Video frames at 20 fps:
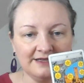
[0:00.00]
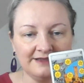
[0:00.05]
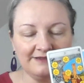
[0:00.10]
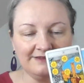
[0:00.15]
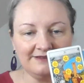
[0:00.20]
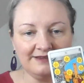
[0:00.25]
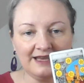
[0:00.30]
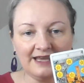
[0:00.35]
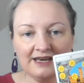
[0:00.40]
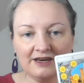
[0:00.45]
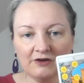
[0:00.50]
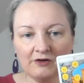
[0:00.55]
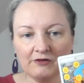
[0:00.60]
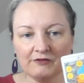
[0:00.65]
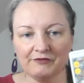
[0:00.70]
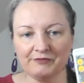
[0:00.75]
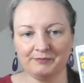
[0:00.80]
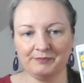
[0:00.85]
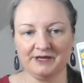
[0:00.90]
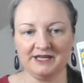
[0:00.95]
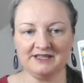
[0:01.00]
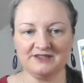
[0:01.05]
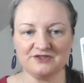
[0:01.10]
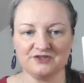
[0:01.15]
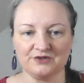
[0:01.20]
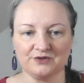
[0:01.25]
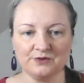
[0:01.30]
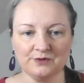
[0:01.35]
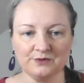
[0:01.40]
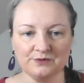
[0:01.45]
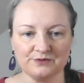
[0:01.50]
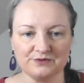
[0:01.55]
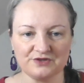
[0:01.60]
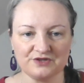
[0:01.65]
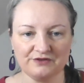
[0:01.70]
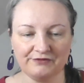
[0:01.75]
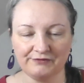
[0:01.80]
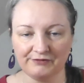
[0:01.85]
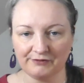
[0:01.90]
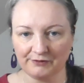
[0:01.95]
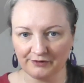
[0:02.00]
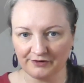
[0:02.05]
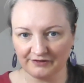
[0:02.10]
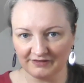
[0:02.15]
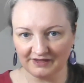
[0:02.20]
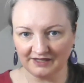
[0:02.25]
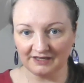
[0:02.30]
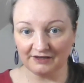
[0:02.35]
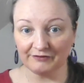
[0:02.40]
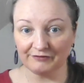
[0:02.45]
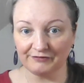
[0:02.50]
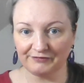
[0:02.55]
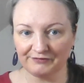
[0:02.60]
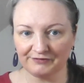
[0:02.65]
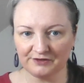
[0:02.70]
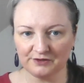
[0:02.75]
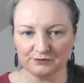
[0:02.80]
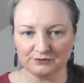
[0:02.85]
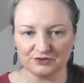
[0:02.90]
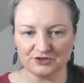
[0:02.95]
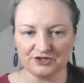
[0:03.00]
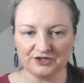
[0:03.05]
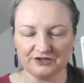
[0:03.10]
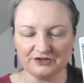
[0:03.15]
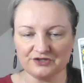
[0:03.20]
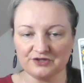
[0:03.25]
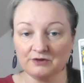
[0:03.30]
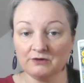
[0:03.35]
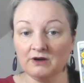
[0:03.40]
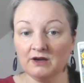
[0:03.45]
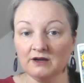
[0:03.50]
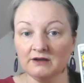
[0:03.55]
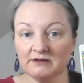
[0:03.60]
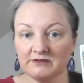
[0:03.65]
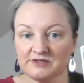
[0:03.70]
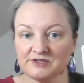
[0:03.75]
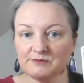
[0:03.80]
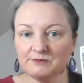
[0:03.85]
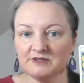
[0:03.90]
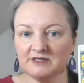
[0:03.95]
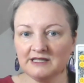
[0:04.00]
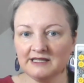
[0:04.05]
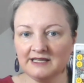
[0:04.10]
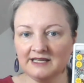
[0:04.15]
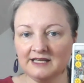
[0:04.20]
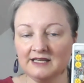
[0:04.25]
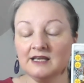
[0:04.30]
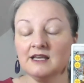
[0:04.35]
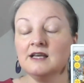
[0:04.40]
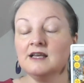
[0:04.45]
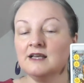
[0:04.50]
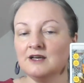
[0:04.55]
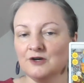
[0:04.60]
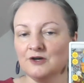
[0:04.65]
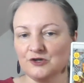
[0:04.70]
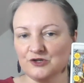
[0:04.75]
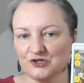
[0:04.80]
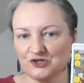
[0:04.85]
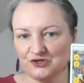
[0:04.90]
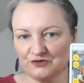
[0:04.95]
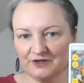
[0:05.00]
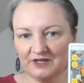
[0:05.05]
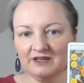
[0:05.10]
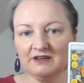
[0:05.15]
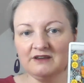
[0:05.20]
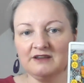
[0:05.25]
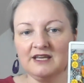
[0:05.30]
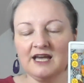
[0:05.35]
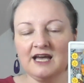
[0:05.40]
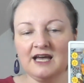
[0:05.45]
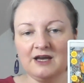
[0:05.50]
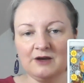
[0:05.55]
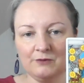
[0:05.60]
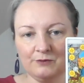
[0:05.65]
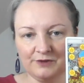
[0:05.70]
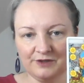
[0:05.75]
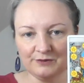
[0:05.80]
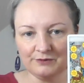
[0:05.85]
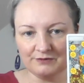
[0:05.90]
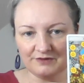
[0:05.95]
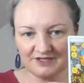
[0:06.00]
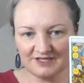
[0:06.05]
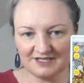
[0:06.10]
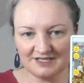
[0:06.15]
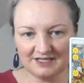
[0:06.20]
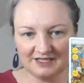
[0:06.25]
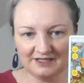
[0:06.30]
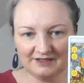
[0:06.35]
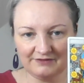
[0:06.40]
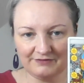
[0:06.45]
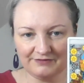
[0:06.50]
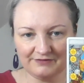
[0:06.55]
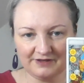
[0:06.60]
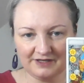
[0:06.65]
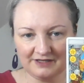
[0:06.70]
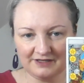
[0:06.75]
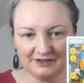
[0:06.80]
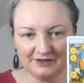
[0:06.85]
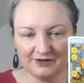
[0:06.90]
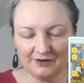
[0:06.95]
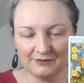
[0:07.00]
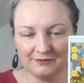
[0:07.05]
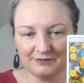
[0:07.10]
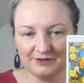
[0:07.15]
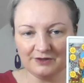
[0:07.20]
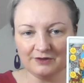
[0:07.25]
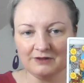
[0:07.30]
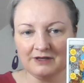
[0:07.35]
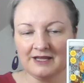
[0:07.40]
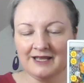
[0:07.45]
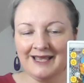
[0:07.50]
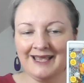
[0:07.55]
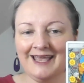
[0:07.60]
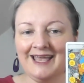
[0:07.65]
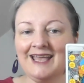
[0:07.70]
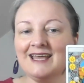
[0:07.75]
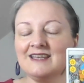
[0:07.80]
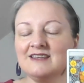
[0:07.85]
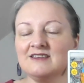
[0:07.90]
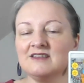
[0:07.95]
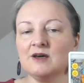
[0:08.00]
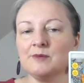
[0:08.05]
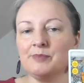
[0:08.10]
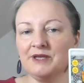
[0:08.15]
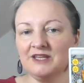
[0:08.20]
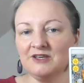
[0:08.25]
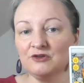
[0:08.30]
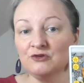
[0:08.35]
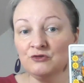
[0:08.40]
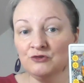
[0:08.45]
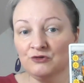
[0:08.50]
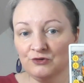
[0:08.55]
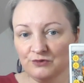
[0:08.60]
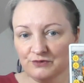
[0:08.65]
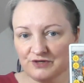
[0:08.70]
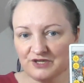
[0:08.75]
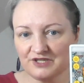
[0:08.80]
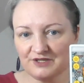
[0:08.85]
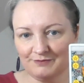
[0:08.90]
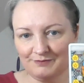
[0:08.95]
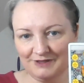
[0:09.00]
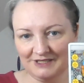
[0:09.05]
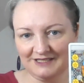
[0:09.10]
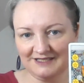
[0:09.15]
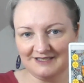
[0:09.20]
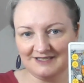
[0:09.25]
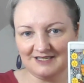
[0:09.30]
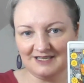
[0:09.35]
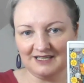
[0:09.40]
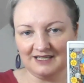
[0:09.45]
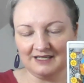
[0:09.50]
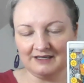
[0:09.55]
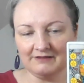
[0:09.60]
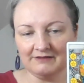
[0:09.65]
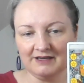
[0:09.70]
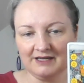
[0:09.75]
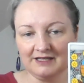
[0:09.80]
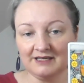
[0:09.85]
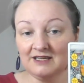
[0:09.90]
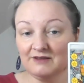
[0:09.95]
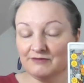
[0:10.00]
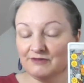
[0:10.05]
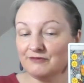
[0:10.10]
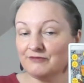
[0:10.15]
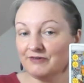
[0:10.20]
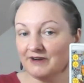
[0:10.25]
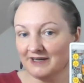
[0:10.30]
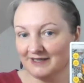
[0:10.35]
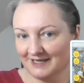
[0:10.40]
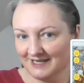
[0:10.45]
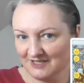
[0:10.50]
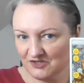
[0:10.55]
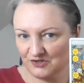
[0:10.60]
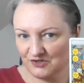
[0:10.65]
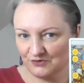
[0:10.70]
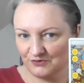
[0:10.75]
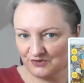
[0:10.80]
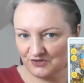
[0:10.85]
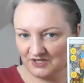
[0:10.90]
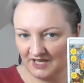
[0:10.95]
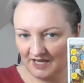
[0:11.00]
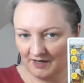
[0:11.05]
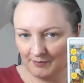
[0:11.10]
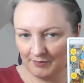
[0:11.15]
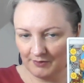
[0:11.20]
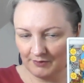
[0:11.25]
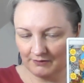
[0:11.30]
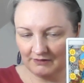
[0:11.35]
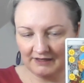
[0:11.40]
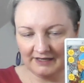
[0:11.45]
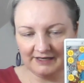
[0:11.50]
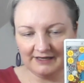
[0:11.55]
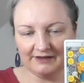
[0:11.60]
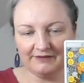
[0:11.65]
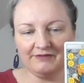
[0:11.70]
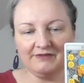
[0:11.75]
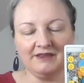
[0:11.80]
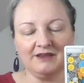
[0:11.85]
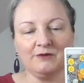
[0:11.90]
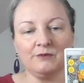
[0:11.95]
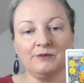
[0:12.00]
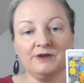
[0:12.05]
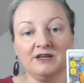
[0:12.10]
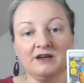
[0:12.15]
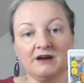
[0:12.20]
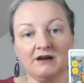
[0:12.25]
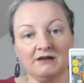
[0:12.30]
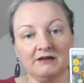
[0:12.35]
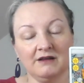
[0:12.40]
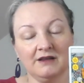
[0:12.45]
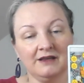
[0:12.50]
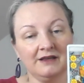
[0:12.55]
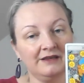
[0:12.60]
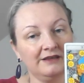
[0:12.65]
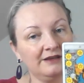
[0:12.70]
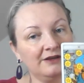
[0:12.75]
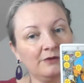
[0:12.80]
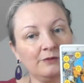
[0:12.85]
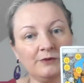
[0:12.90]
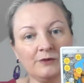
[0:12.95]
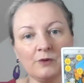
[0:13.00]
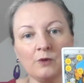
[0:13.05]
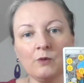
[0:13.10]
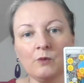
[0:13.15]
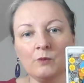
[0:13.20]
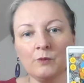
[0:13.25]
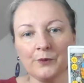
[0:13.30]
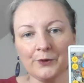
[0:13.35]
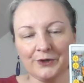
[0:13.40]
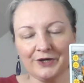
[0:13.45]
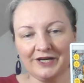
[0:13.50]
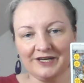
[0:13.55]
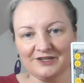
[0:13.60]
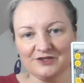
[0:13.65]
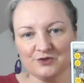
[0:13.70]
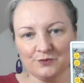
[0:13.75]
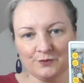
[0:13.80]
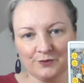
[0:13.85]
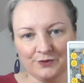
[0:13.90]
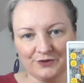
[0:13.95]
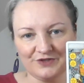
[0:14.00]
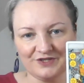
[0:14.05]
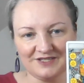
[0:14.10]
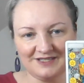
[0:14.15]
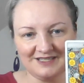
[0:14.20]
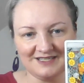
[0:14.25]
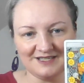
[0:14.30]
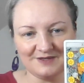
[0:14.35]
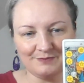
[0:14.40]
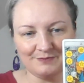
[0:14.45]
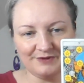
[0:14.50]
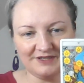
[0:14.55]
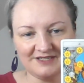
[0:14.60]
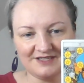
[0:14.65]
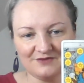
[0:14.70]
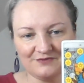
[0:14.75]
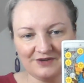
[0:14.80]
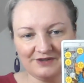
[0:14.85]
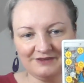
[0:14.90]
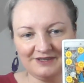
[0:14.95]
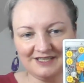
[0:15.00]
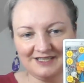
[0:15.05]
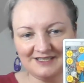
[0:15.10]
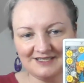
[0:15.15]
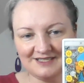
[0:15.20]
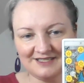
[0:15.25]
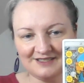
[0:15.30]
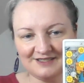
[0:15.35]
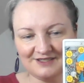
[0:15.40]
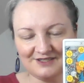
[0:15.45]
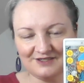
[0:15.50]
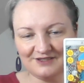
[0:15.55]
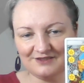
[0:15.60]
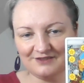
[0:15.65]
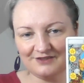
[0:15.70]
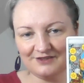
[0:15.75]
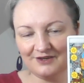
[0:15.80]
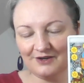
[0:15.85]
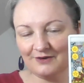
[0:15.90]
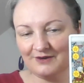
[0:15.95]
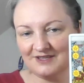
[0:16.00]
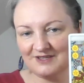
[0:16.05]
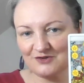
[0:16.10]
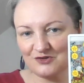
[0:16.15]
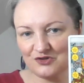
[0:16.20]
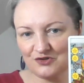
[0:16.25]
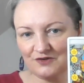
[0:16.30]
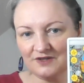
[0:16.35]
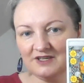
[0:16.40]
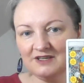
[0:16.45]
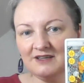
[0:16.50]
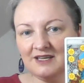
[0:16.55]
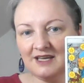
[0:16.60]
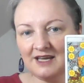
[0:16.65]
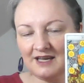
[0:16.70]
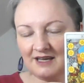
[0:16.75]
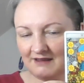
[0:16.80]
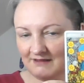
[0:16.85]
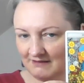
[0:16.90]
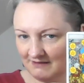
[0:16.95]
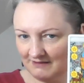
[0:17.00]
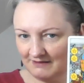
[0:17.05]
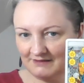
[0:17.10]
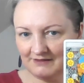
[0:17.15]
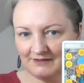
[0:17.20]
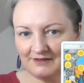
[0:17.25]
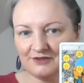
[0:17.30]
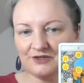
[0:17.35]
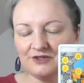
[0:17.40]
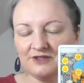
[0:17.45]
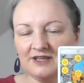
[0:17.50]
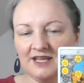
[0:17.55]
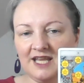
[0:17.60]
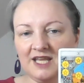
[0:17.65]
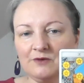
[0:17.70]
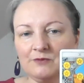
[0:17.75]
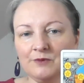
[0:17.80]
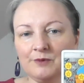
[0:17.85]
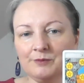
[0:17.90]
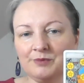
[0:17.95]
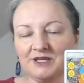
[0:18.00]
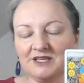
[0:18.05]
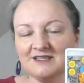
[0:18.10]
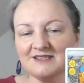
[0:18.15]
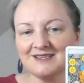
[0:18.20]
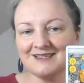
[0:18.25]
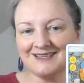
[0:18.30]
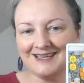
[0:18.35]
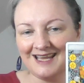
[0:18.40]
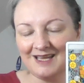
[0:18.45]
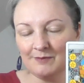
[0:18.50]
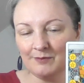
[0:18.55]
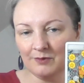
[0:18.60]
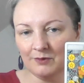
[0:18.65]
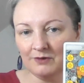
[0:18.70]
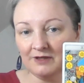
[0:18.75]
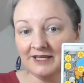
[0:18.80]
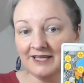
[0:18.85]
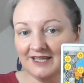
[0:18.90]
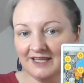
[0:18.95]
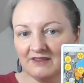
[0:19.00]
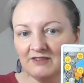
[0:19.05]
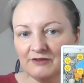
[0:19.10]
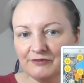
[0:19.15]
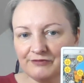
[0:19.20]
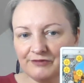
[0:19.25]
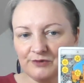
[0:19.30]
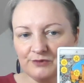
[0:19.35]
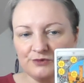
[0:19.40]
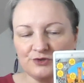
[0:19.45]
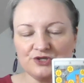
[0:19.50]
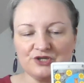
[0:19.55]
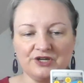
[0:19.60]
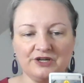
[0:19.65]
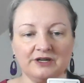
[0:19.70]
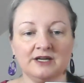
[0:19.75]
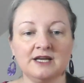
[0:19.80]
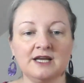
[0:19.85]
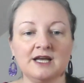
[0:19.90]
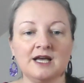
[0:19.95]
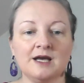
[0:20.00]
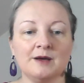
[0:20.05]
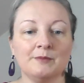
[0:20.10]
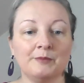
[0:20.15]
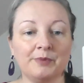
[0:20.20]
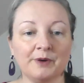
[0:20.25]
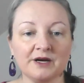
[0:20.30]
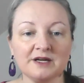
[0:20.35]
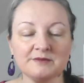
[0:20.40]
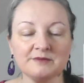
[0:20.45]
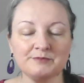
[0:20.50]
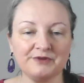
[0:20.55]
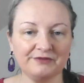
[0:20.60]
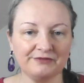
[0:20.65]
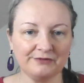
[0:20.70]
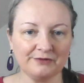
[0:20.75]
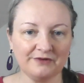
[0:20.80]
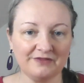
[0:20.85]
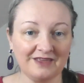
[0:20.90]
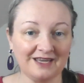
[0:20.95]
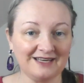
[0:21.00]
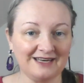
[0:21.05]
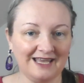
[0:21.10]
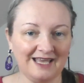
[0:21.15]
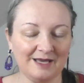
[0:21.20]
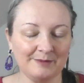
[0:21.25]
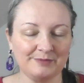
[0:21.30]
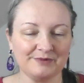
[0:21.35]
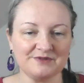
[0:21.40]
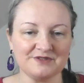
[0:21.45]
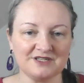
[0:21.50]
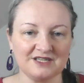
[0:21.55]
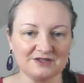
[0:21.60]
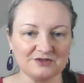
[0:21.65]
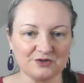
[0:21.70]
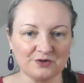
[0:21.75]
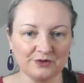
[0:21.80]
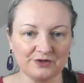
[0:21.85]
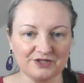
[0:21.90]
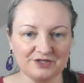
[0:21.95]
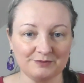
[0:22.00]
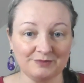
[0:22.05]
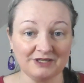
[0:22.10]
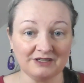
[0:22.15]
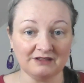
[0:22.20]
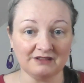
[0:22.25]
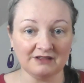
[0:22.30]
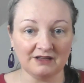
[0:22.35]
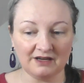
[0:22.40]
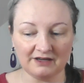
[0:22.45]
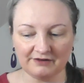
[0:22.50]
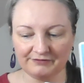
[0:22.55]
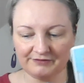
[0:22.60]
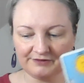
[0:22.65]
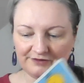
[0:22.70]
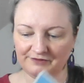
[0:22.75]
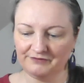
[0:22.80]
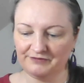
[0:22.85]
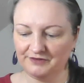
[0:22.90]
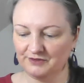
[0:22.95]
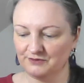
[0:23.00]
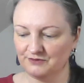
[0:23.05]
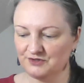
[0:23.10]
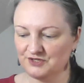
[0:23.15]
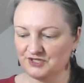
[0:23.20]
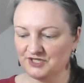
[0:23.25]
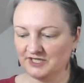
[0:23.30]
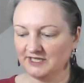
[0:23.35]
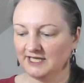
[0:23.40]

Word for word: Ten of Pentacles for the future. So ultimately, Australia will receive, you know, will end up in a new stability and even financial stable. And I think we are, you know, we're all working towards this, but it's very easy, you know, in Australia, uh, it will be stable in the future. But before that happens, there's going to be a lot of confusion.